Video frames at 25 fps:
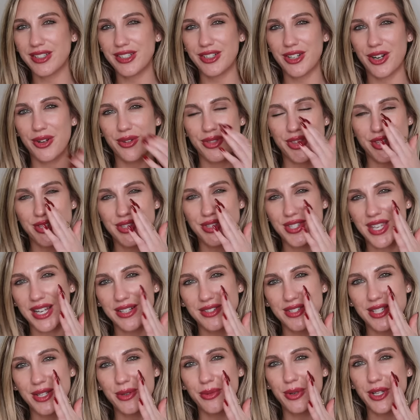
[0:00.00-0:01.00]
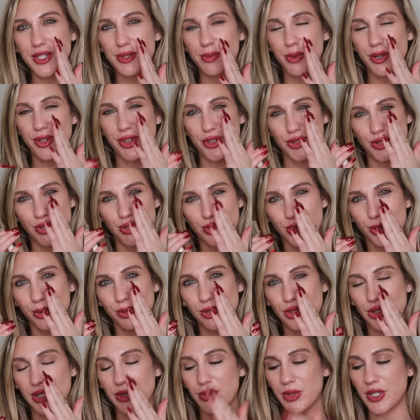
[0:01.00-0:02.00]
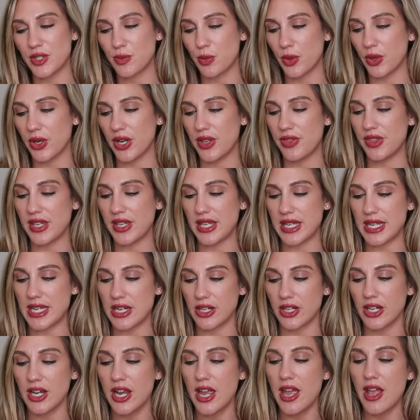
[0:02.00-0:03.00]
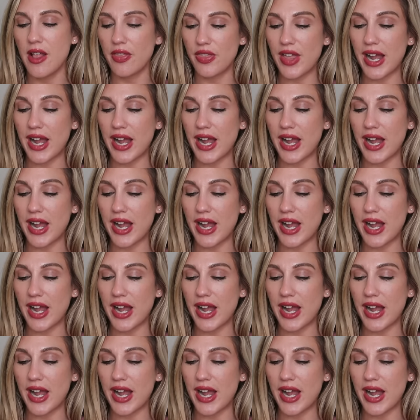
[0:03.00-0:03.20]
You know, the sexy whisper, the sultry whisper in the ear.